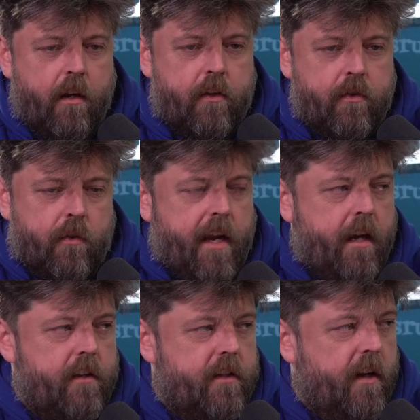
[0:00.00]
sort of how
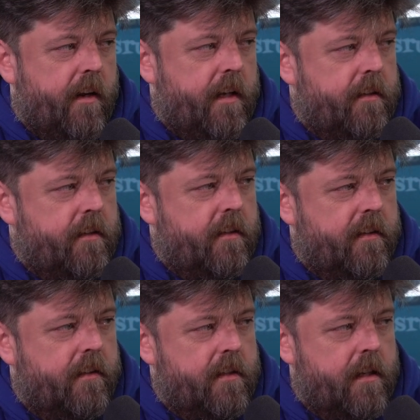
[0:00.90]
you started
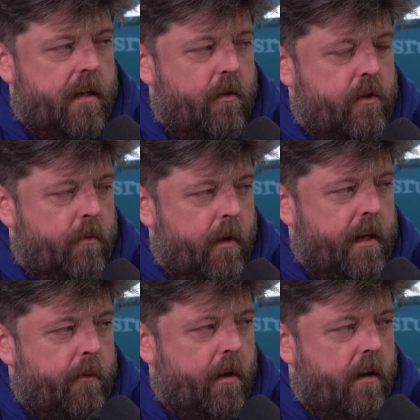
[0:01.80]
to where
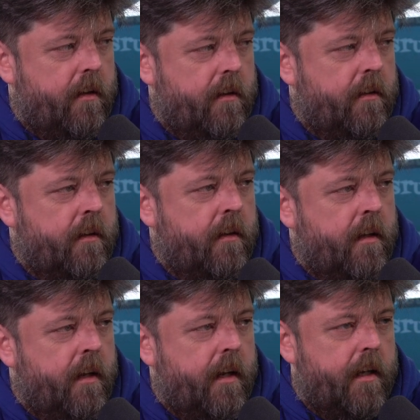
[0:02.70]
you are?
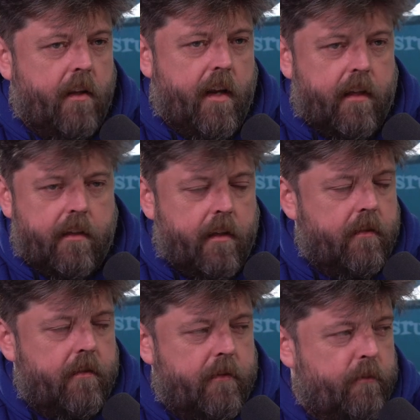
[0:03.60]
And
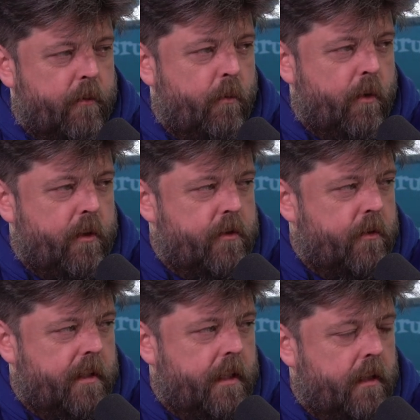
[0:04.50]
what you
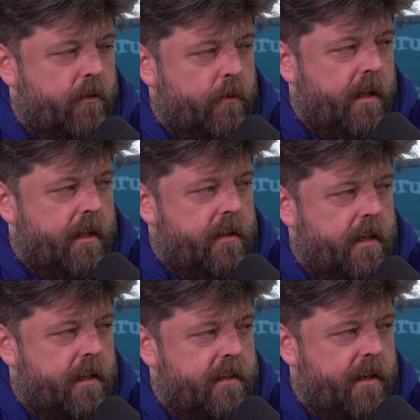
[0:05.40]
sort of did along the way to
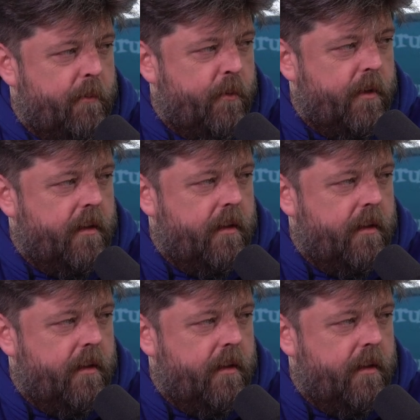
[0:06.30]
get to that point.